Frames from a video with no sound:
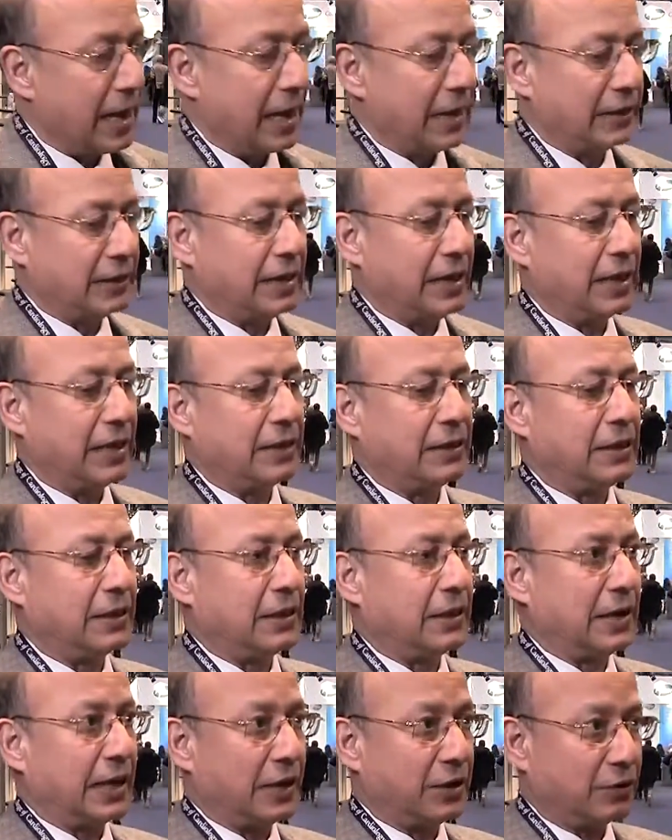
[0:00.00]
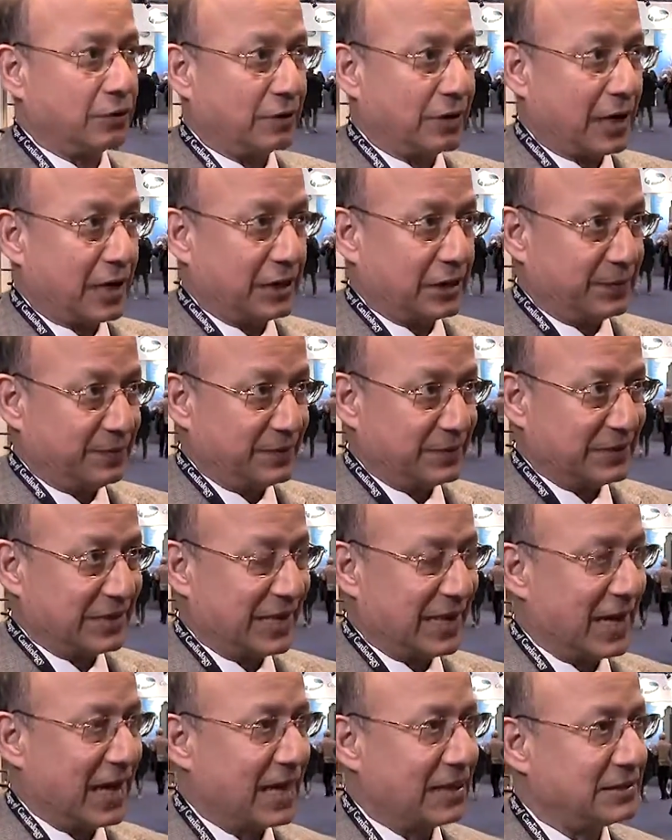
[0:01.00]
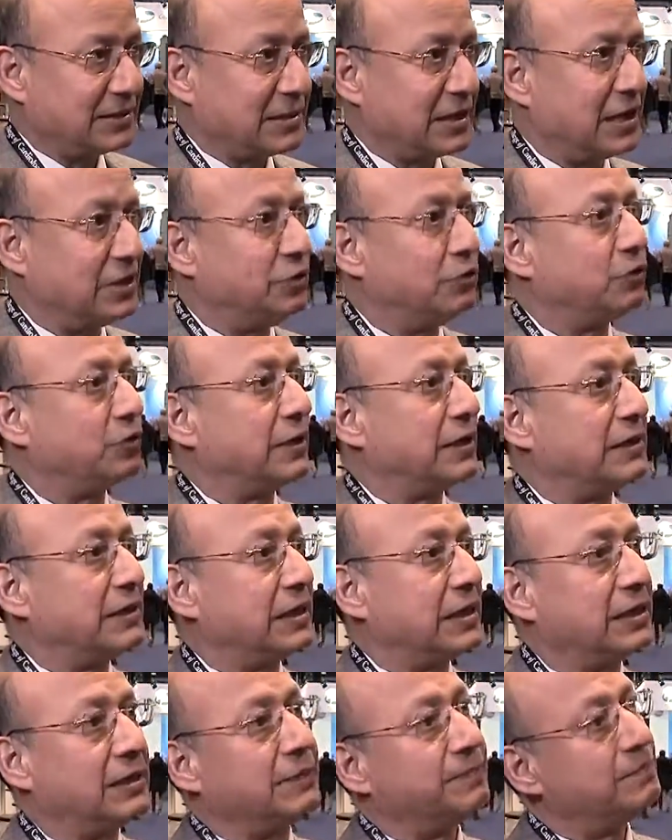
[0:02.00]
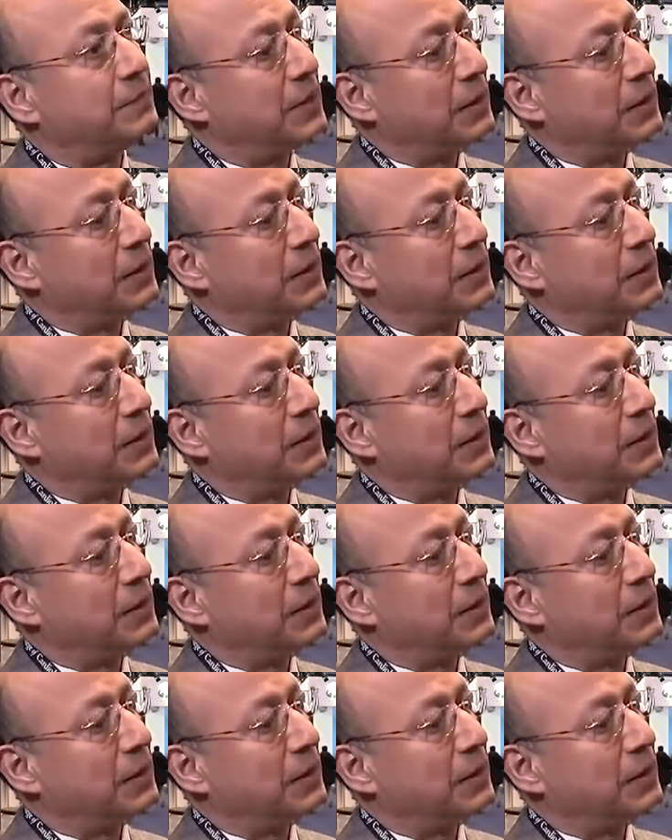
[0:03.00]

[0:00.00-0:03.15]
and then the endocardium is enhanced, and you can then